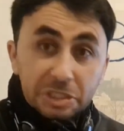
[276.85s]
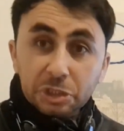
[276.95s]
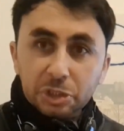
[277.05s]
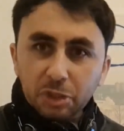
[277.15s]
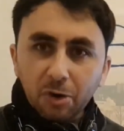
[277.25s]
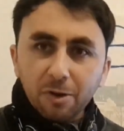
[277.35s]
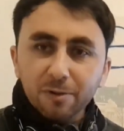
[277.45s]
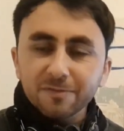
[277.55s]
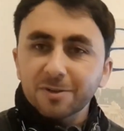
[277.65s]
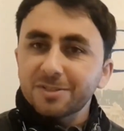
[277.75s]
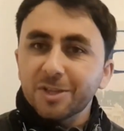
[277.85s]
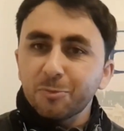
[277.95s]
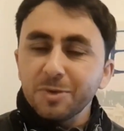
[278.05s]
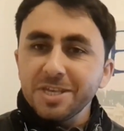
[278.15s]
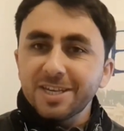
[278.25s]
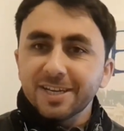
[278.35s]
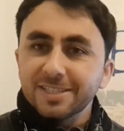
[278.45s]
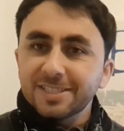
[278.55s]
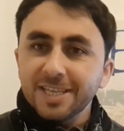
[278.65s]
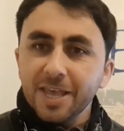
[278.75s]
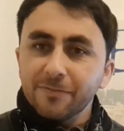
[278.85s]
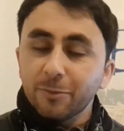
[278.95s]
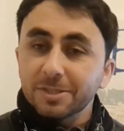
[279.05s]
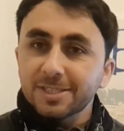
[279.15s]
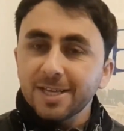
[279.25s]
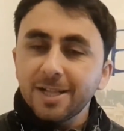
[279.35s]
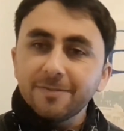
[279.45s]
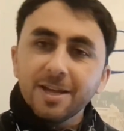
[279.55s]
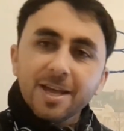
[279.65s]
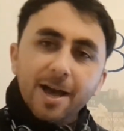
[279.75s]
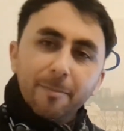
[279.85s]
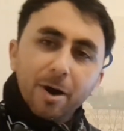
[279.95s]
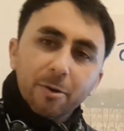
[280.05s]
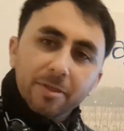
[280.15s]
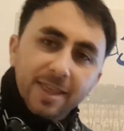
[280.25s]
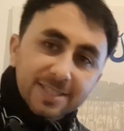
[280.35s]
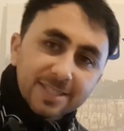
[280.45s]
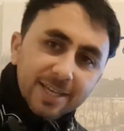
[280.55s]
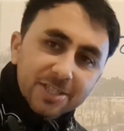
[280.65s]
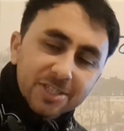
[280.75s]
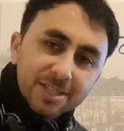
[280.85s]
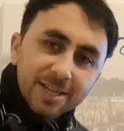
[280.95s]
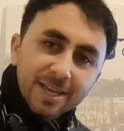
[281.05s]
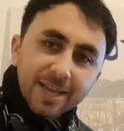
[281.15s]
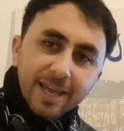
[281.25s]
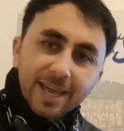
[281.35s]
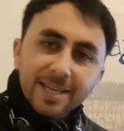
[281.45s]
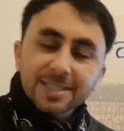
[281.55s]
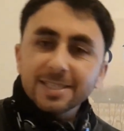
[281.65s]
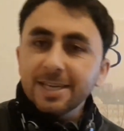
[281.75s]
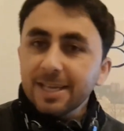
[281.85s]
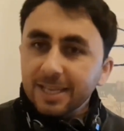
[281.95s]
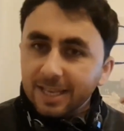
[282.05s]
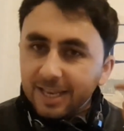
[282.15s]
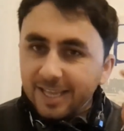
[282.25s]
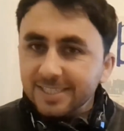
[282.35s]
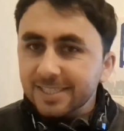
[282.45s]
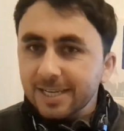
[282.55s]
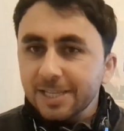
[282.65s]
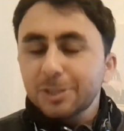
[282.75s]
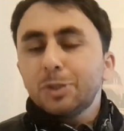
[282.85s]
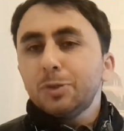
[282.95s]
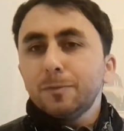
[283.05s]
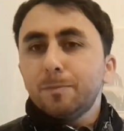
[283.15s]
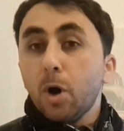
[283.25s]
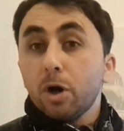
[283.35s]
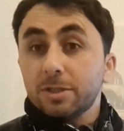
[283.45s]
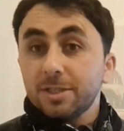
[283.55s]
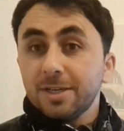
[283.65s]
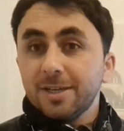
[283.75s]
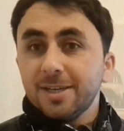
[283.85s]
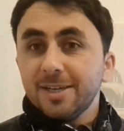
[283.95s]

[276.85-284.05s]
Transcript: solve or that we can save ourselves about this section is listening to podcasts.